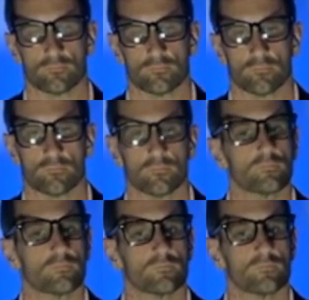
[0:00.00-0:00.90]

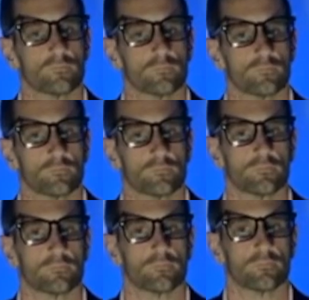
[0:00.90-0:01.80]

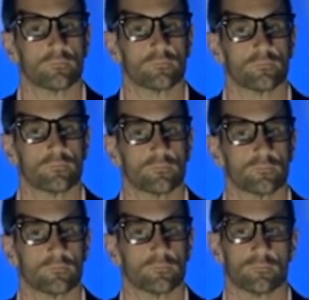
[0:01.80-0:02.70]

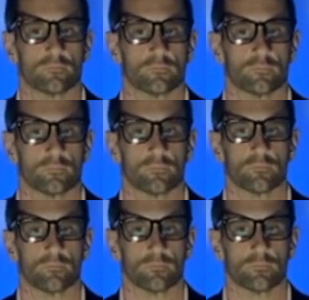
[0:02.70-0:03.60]

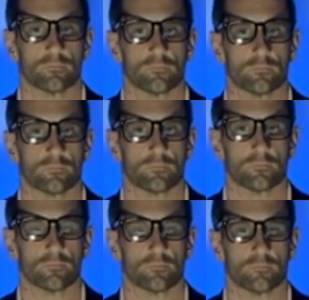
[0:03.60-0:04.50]

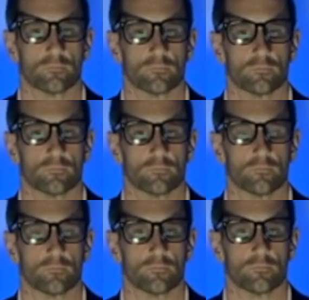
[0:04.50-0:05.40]

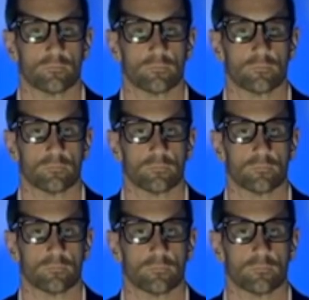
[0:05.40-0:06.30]

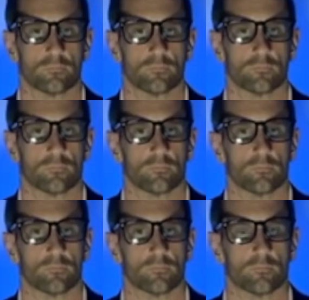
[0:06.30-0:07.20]
(not speaking)